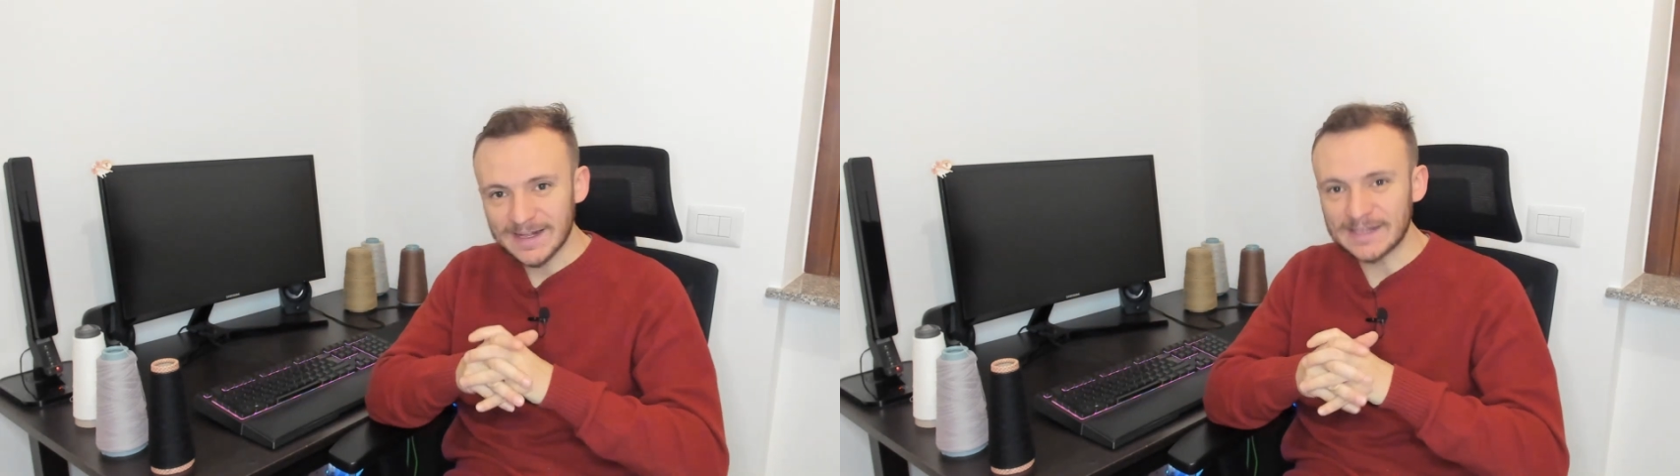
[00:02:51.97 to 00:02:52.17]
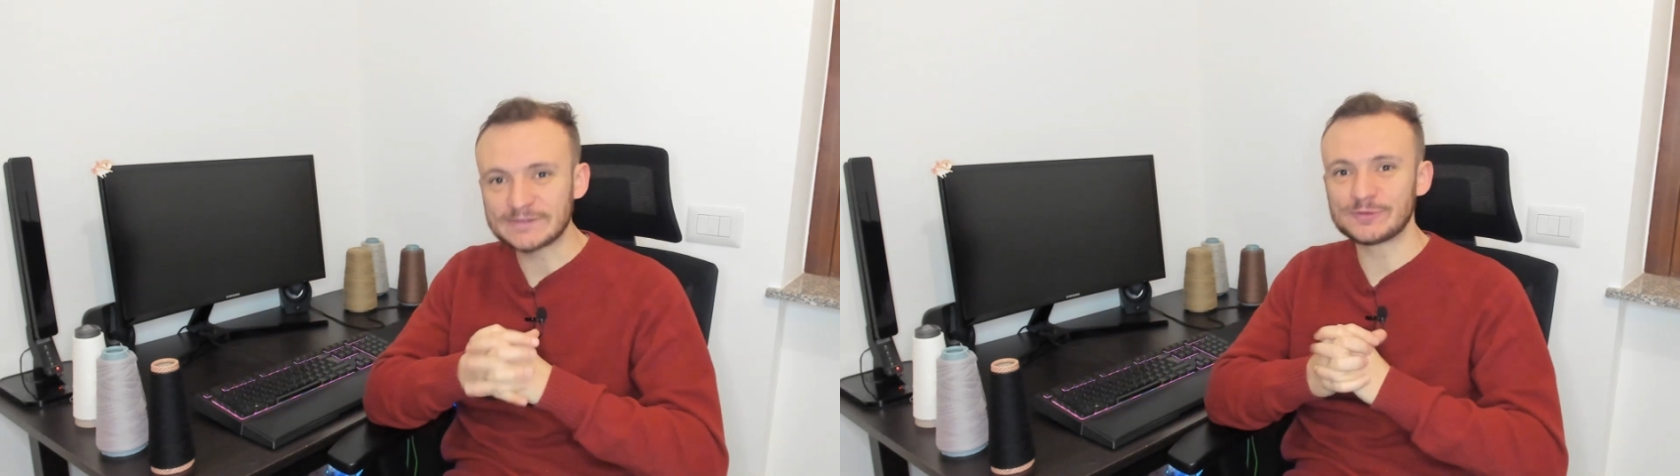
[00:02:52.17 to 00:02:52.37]

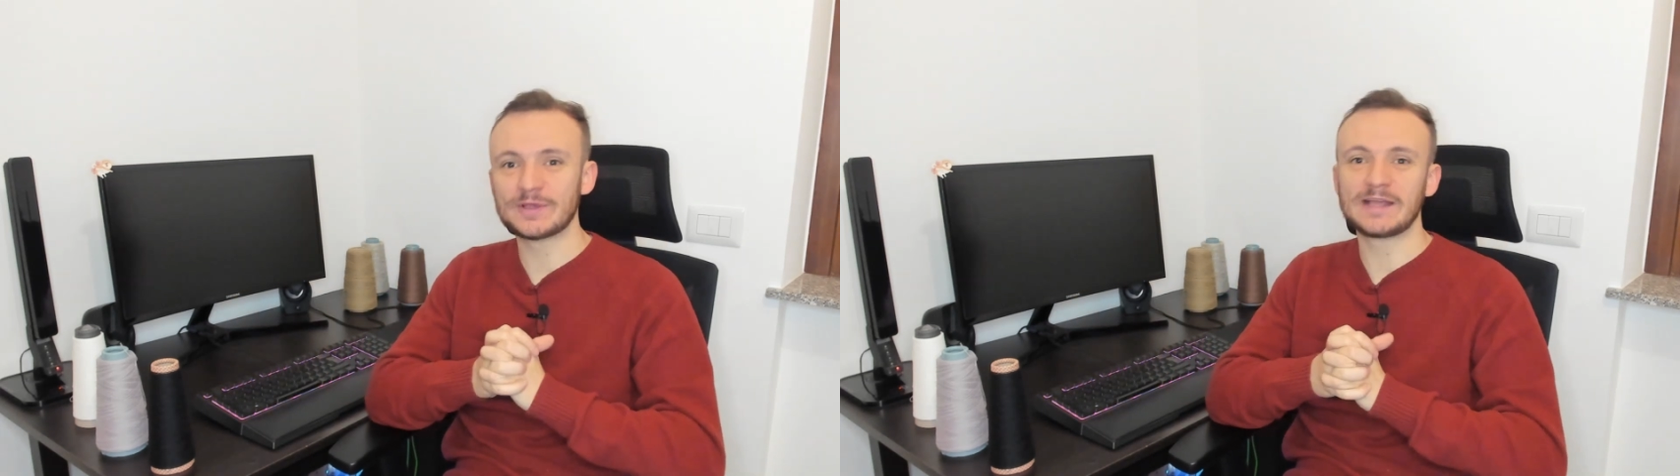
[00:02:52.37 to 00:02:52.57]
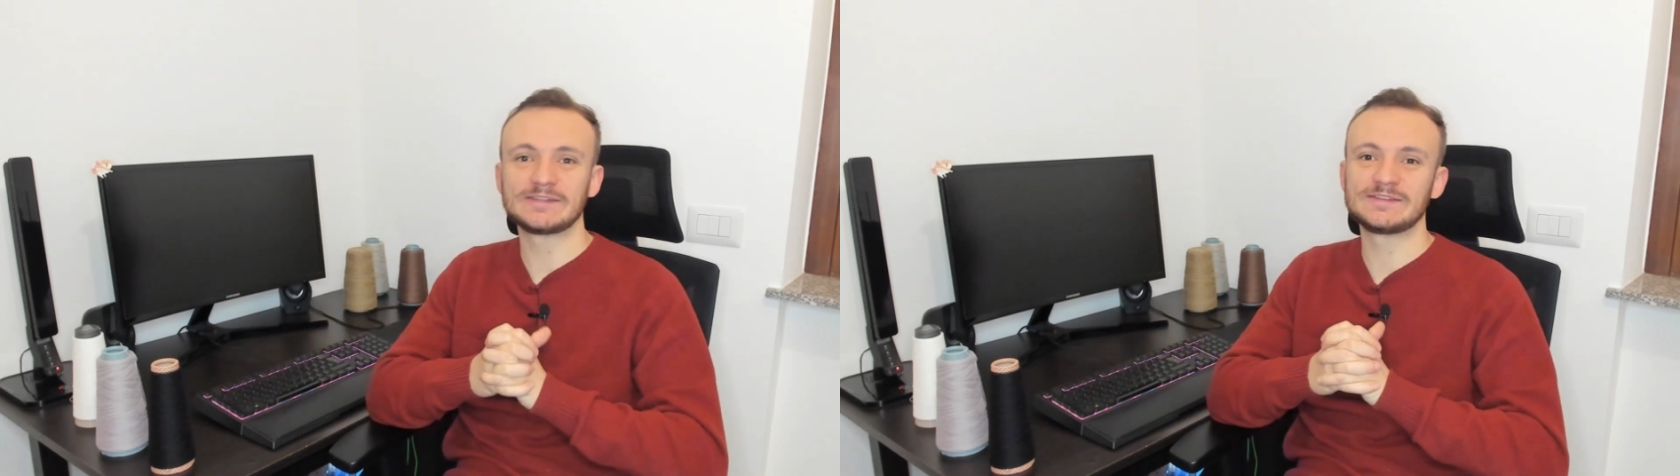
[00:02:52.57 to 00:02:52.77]
I'll see you
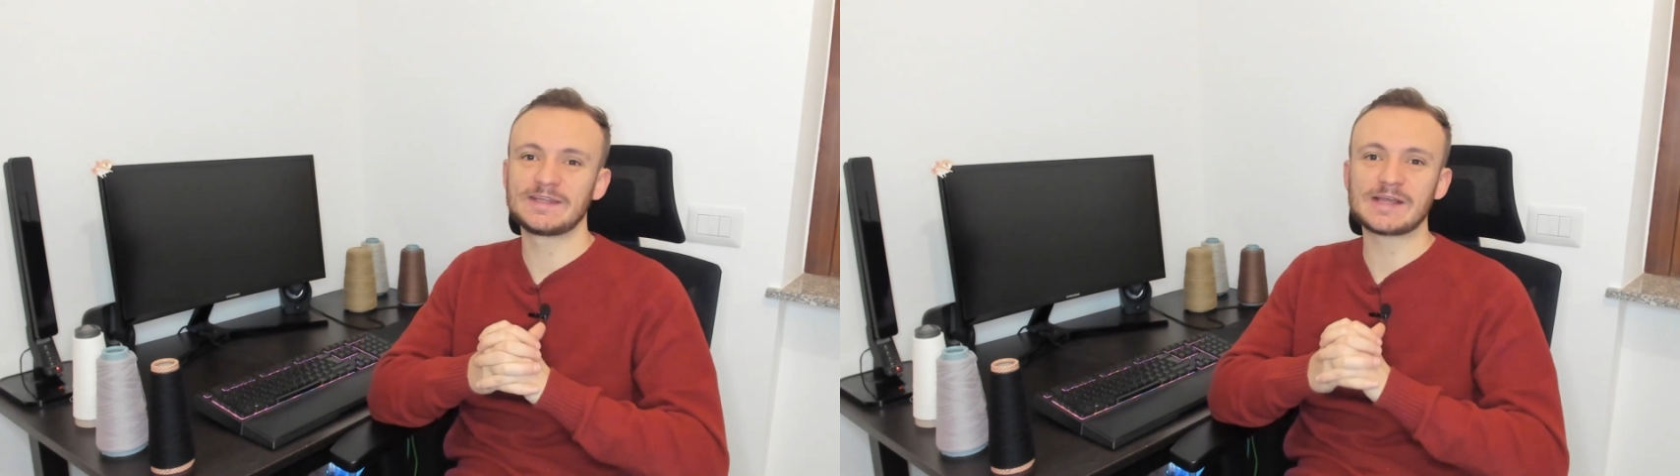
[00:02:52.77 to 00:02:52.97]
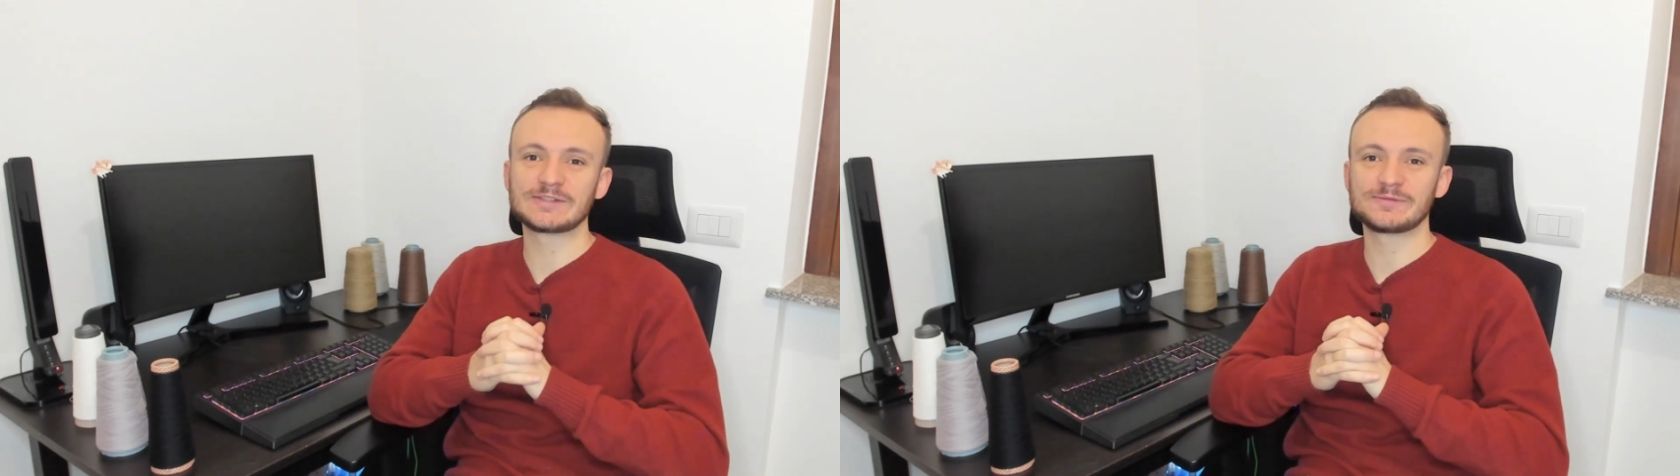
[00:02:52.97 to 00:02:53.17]
guys in
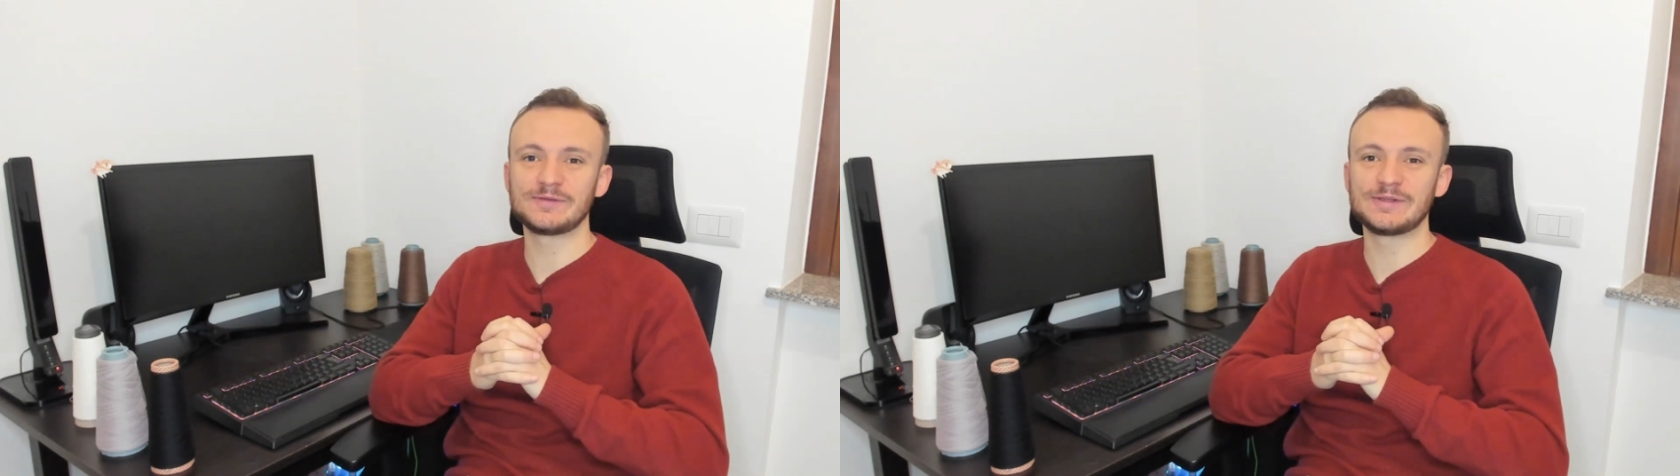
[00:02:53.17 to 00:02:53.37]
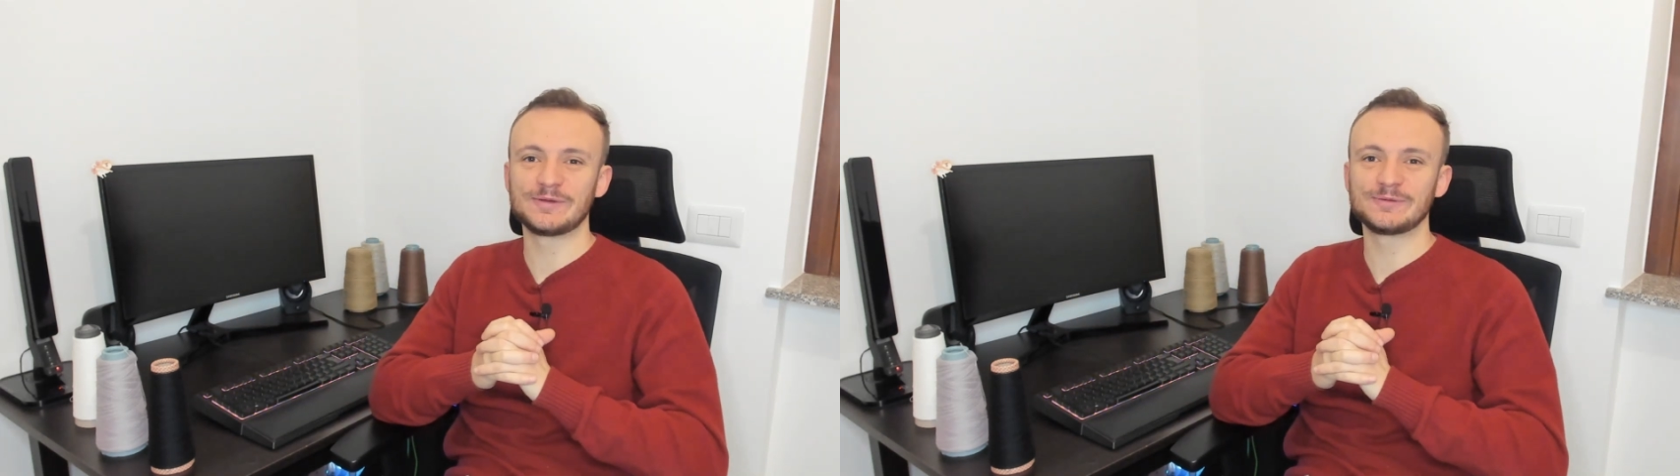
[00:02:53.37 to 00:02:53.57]
the next
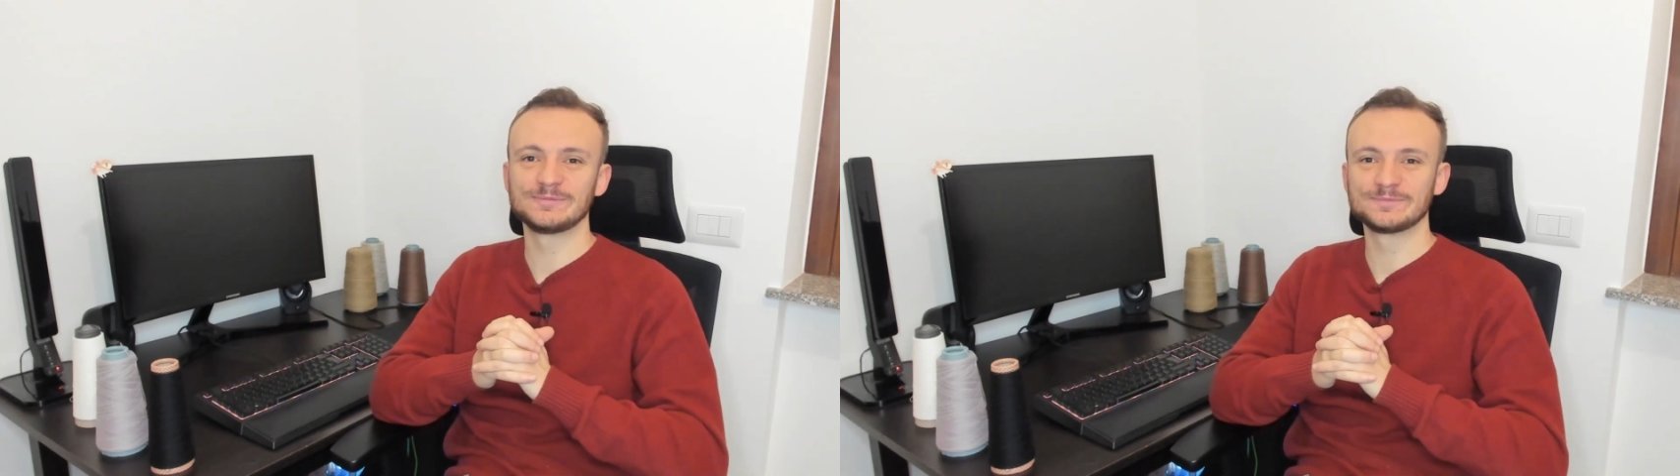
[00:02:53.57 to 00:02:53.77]
video.